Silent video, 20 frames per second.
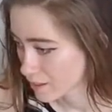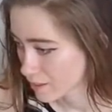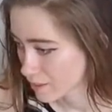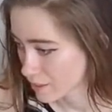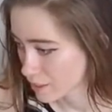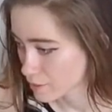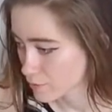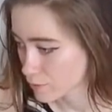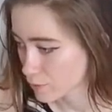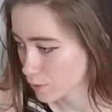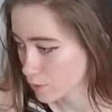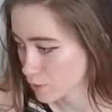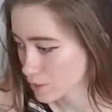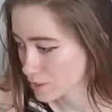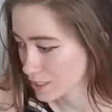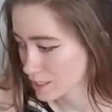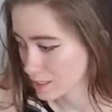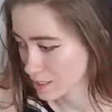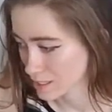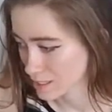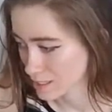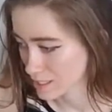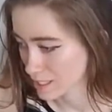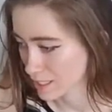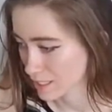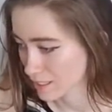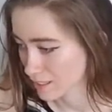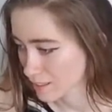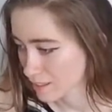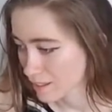This food looks like this
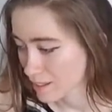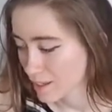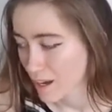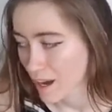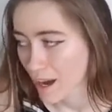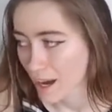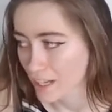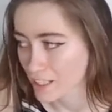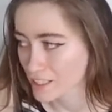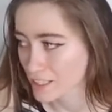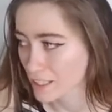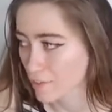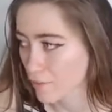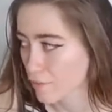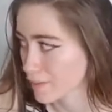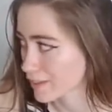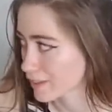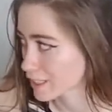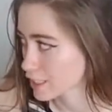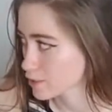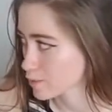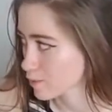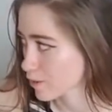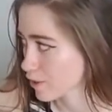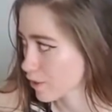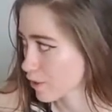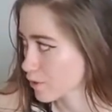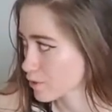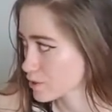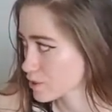thing. I just have a feeling it's one
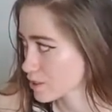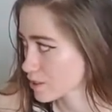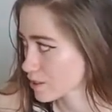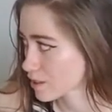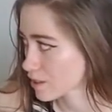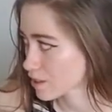of those,